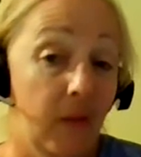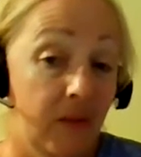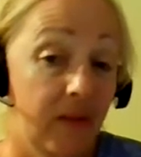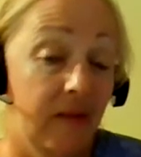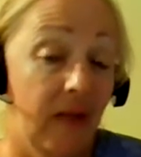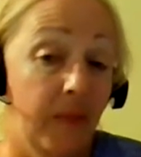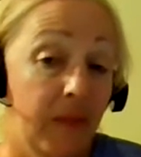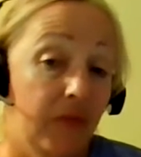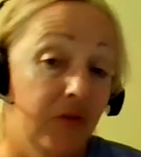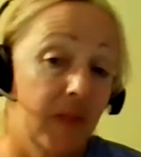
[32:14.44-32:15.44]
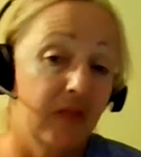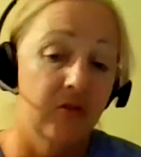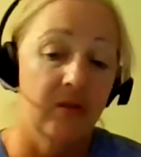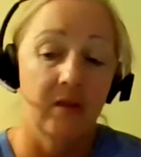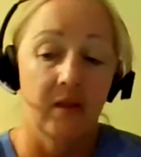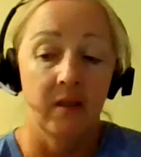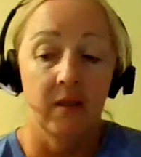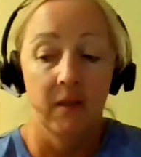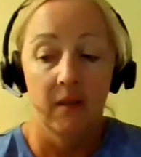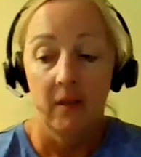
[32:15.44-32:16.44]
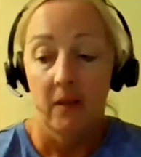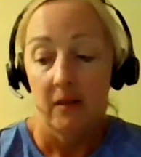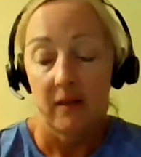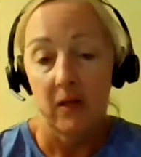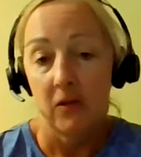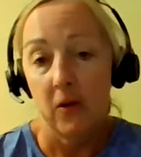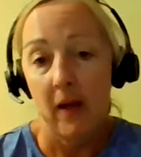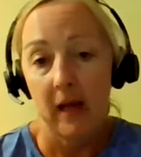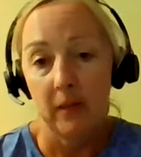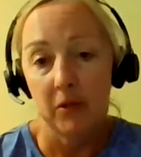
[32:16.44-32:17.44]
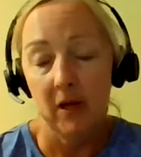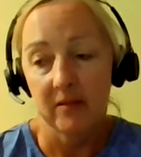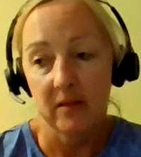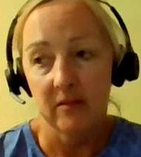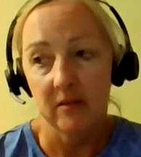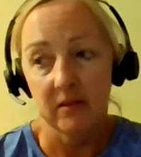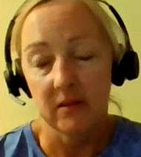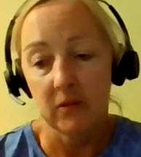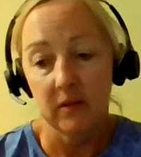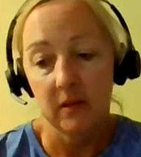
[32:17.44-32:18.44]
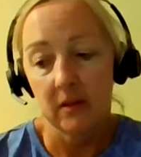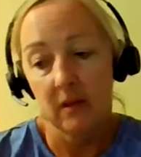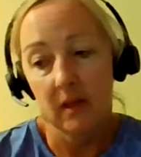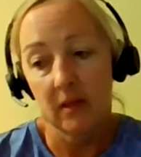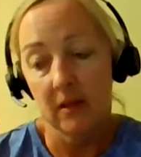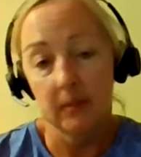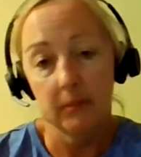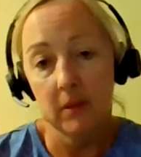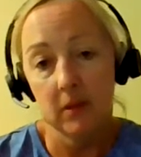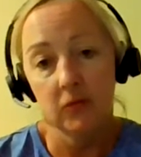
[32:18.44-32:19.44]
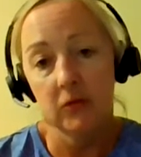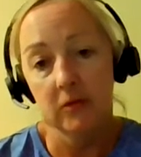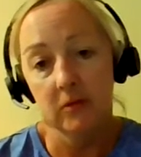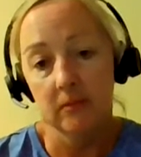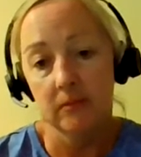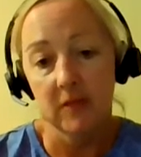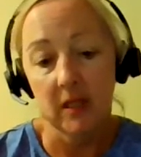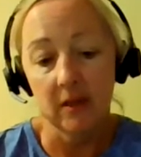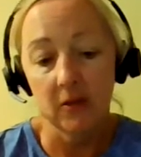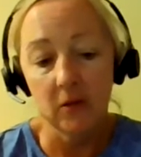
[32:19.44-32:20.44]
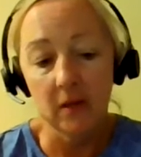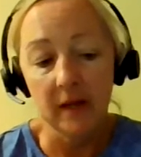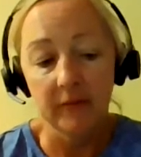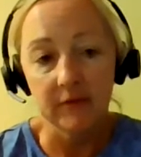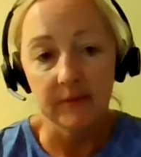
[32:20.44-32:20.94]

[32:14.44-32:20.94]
with young people, especially, that they don't know how to process it and deal with it, and they end up, just taking their own lives.